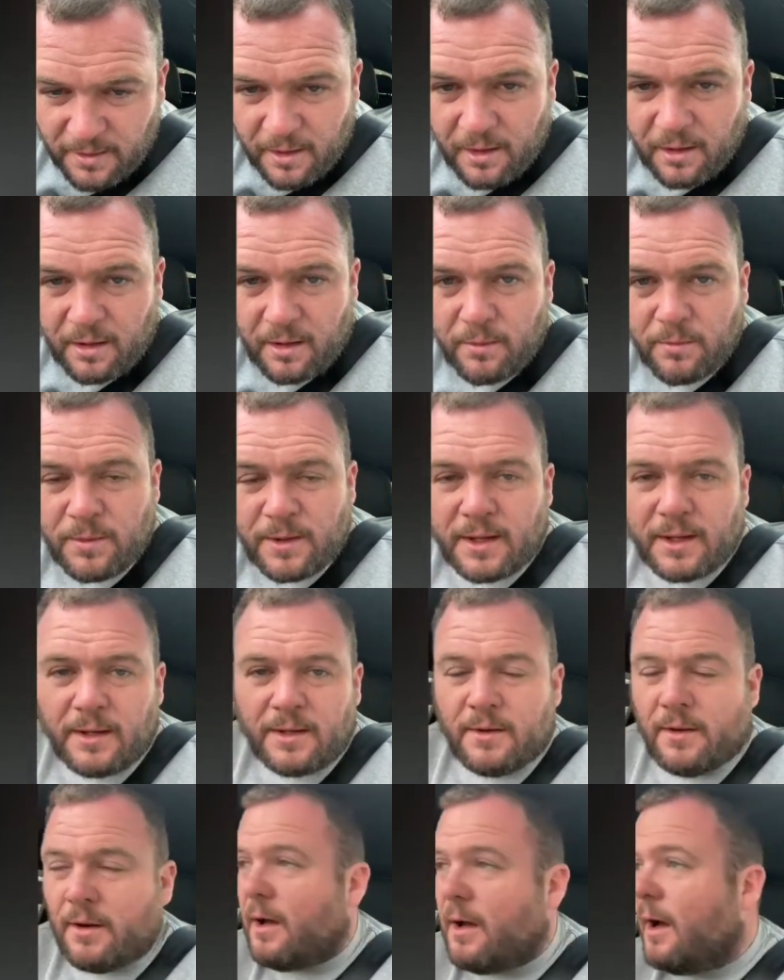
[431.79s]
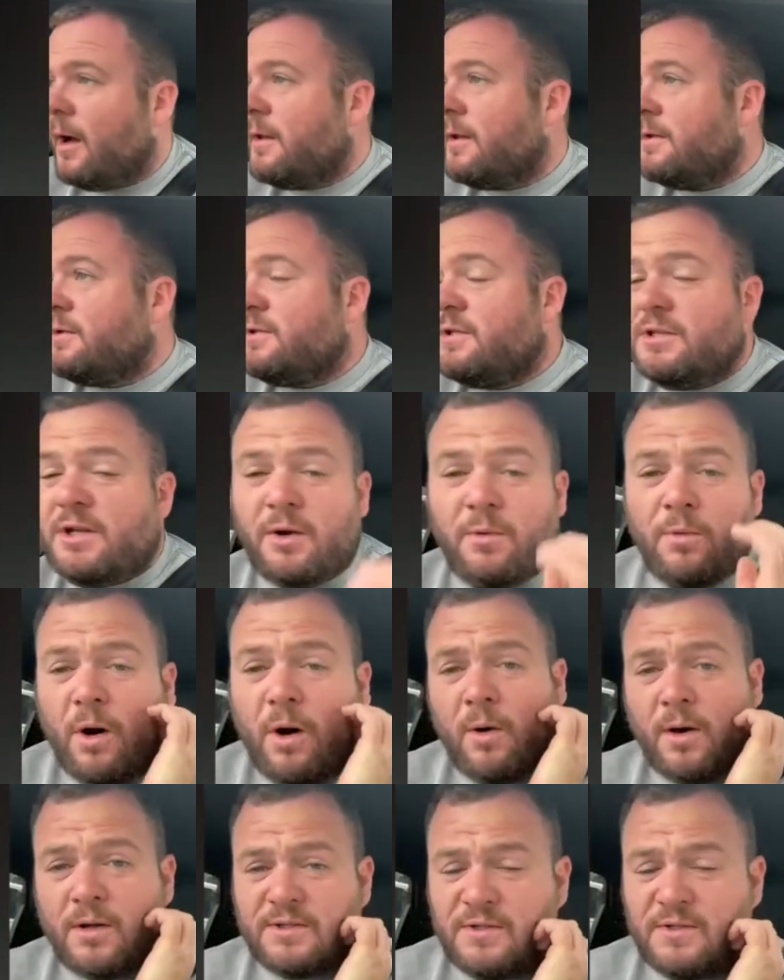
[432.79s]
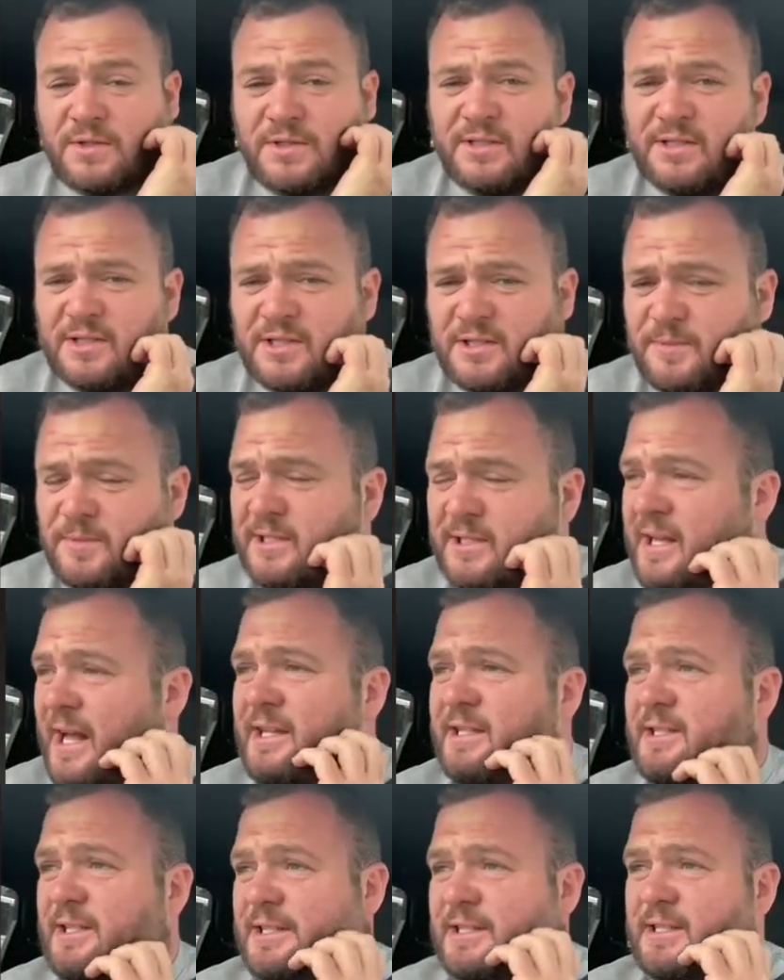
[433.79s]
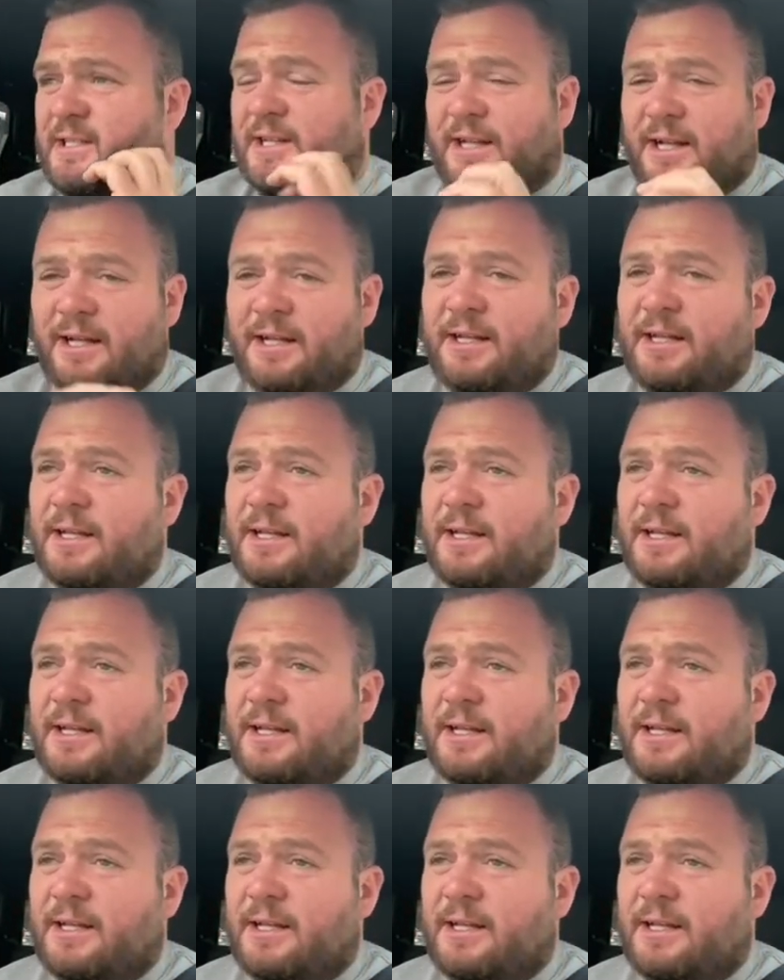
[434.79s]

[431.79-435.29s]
Oh, wicked. I, do you know what? I was looking at some stats yesterday.